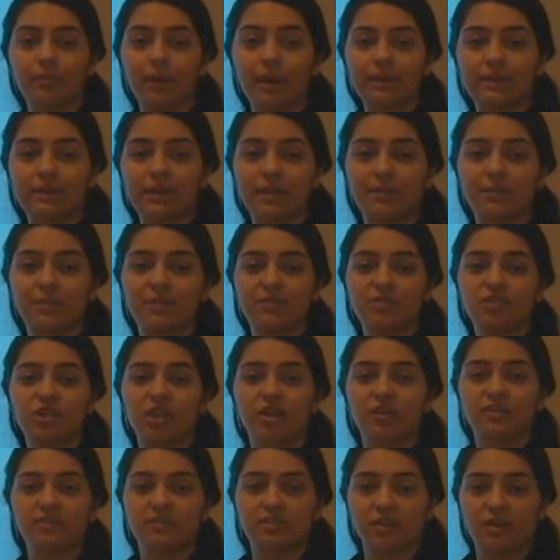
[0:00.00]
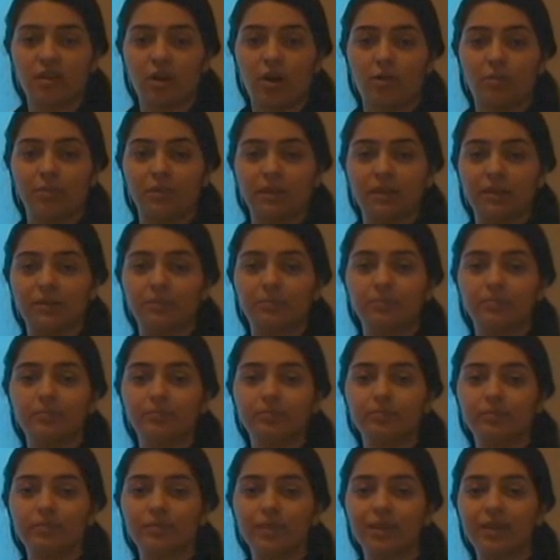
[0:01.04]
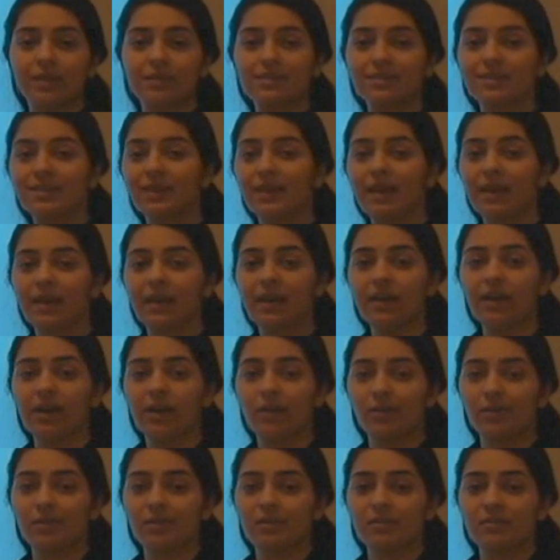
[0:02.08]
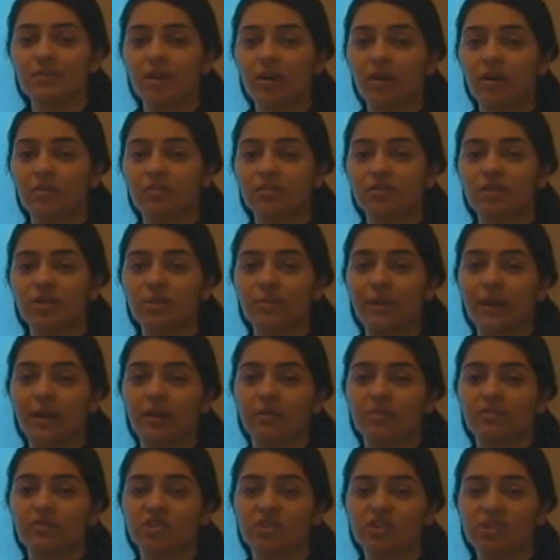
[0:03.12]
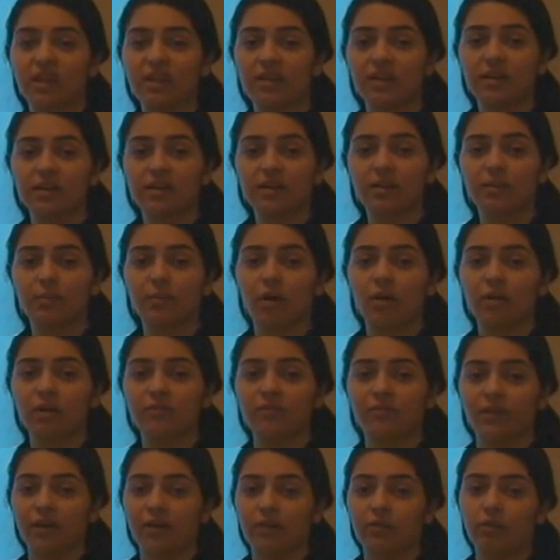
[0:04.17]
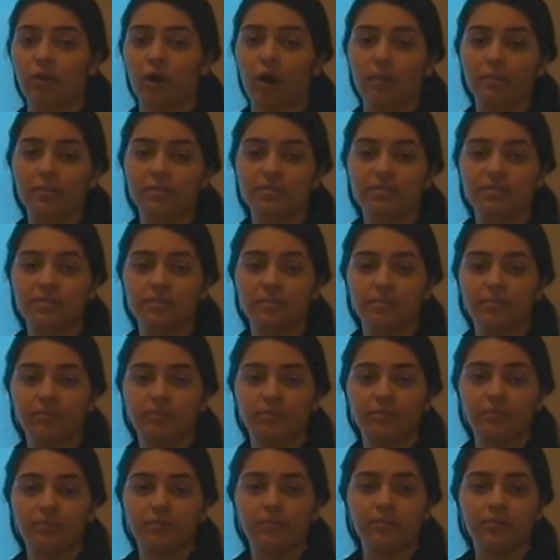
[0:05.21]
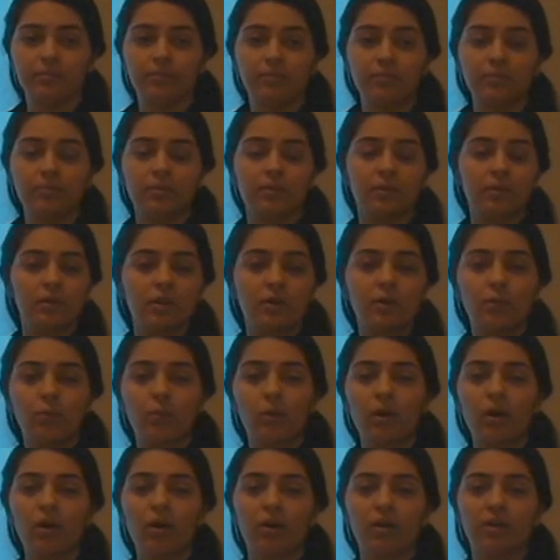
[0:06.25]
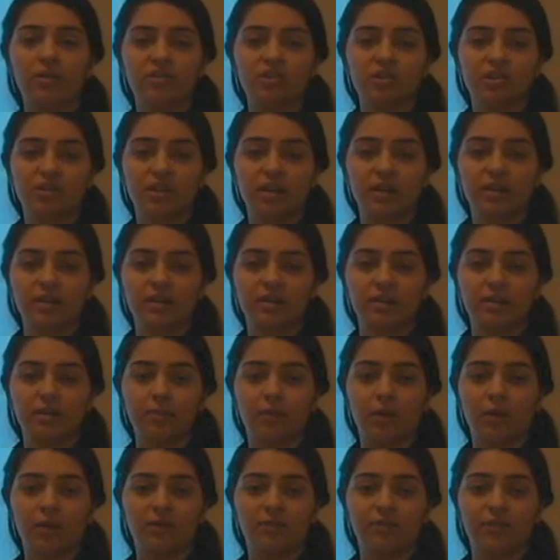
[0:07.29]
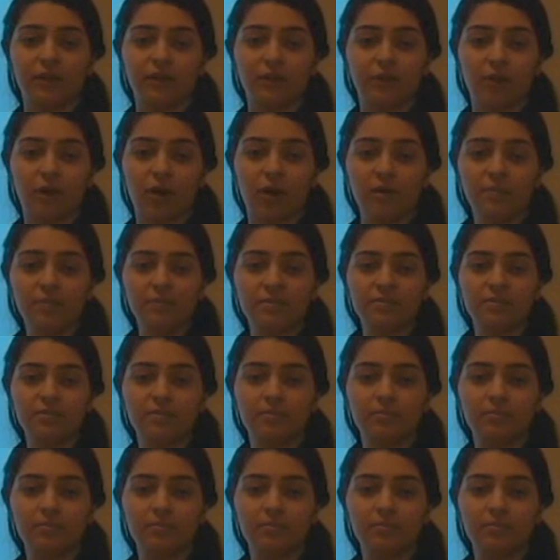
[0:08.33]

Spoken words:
name is Shayesteh Khameneh, and today I want to talk to you about genetically modified crops. What are genetically modified crops?